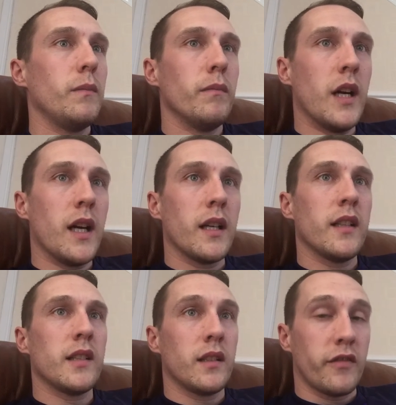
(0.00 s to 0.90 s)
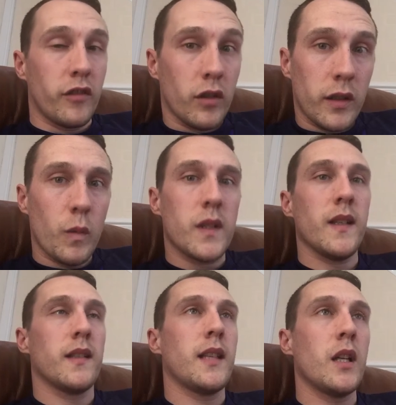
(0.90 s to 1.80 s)
Martinez had a falling out with
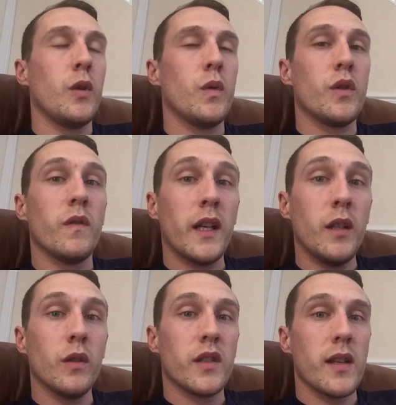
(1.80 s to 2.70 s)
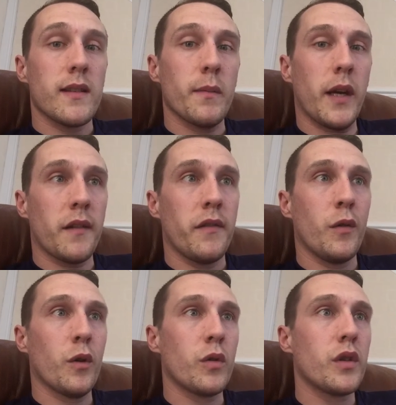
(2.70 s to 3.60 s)
Distan, who was a very good centre back
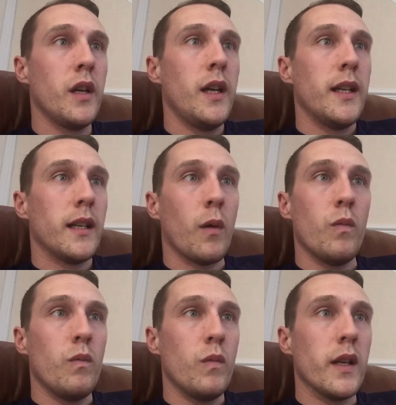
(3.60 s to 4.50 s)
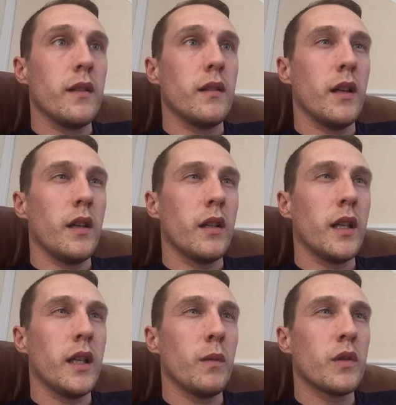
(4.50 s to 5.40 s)
for us. Now when I
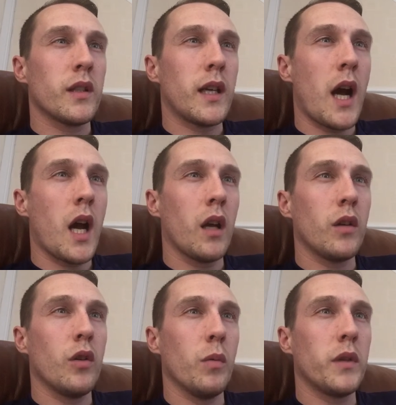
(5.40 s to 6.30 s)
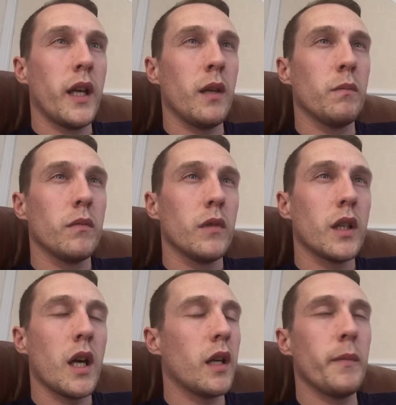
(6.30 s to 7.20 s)
think it was a Carling Cup game,
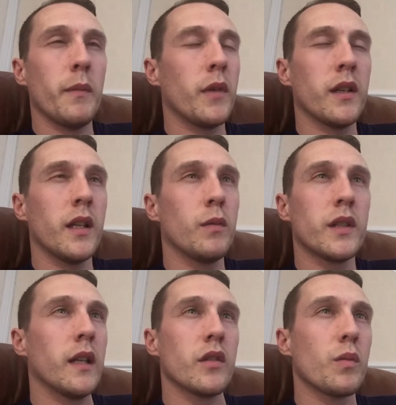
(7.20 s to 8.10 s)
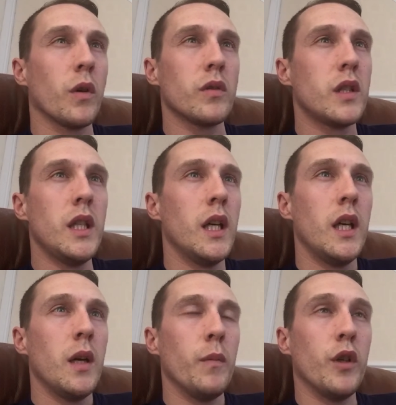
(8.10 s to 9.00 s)
can't remember, I think it was against Swansea,
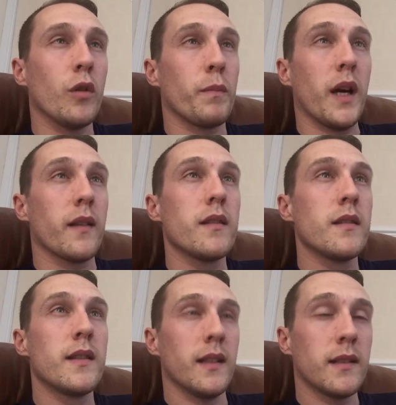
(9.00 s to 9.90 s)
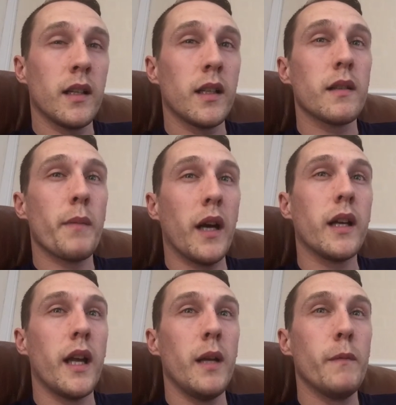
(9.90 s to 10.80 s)
we got battered and Distan had a bad
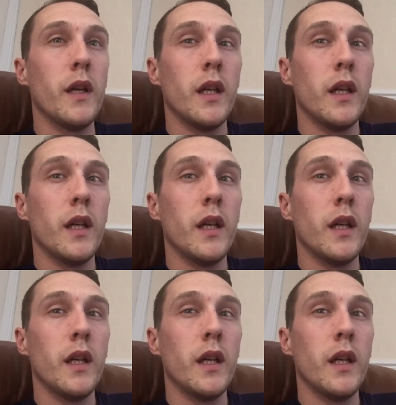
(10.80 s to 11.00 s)
game.